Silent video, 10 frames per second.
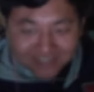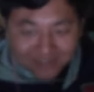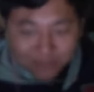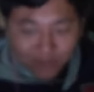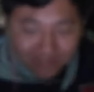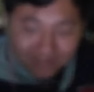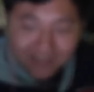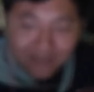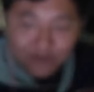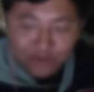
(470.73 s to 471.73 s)
Someone
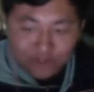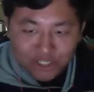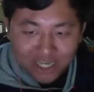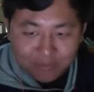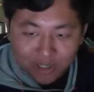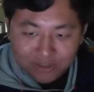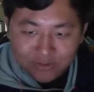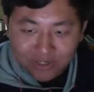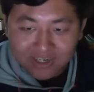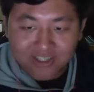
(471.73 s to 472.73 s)
on your chat box
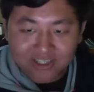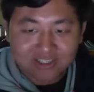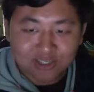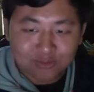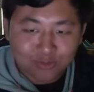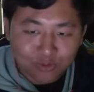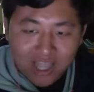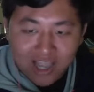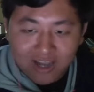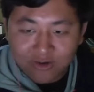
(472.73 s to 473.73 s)
right here just, just wrote
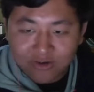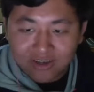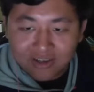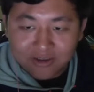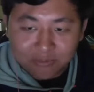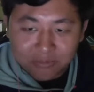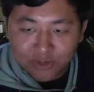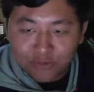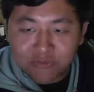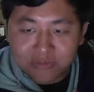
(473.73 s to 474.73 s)
down
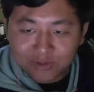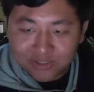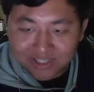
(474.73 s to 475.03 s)
milf